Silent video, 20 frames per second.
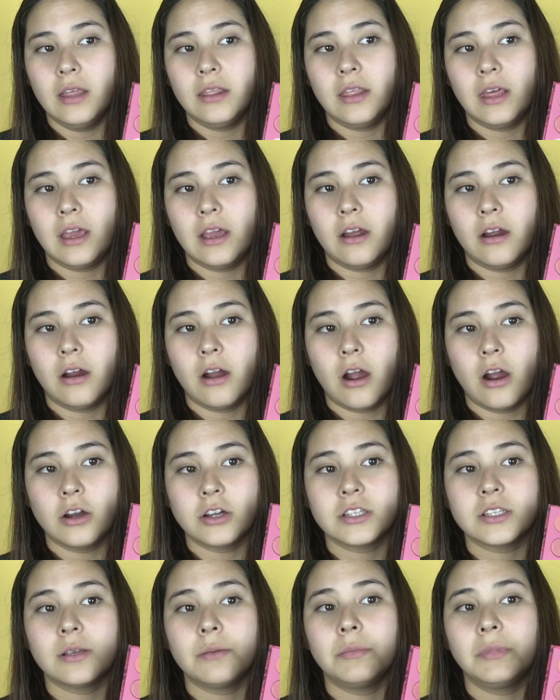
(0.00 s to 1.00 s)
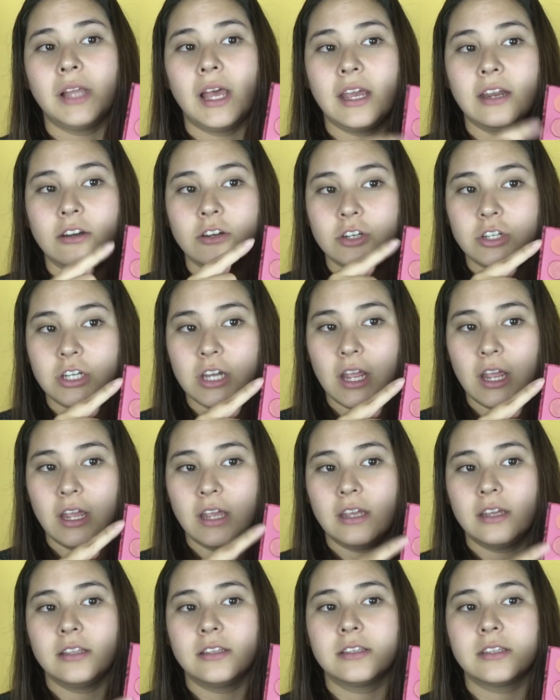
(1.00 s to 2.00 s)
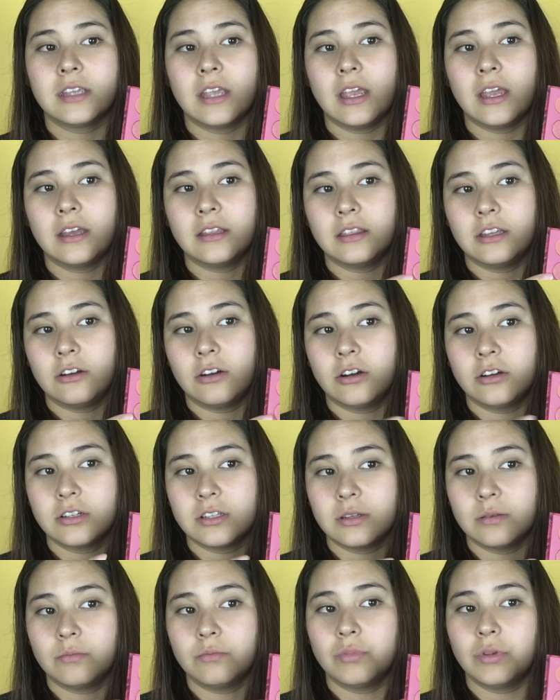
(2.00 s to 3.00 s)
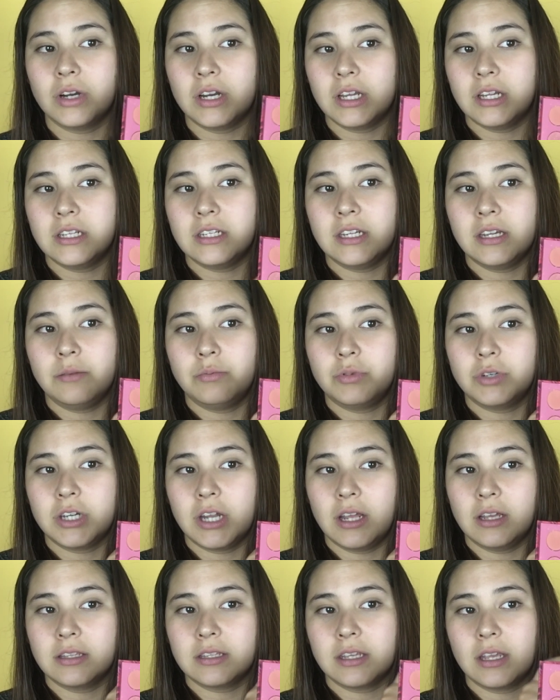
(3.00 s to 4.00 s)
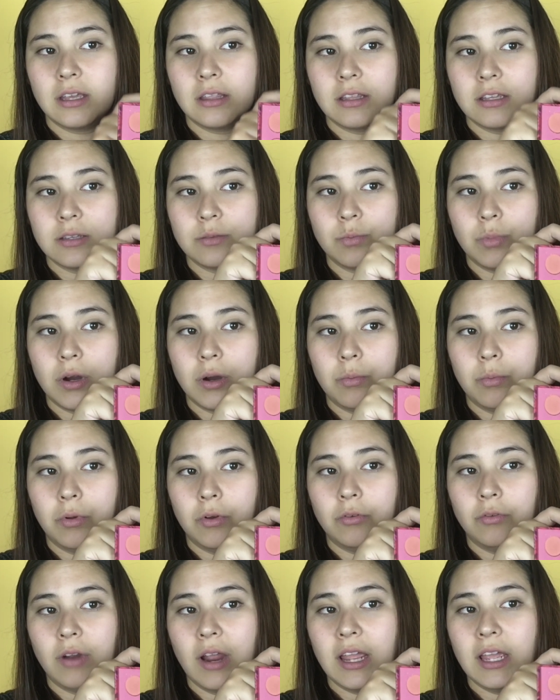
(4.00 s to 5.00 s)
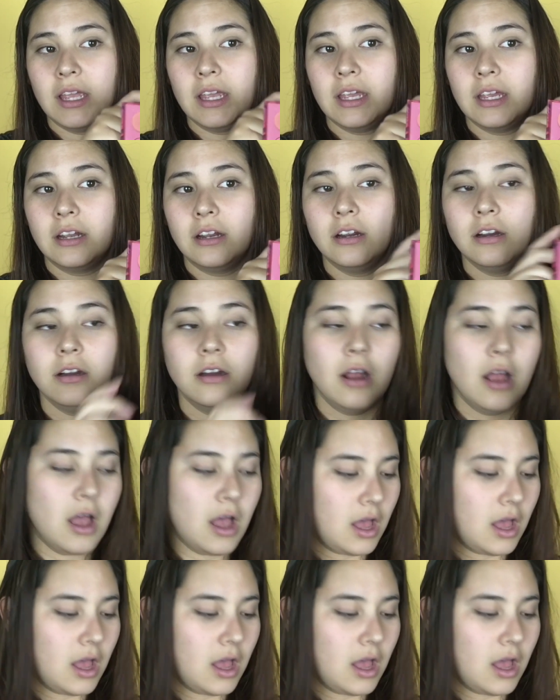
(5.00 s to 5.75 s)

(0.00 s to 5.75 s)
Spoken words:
There are some lighter shades and there are some pretty deep shades like this purple right here.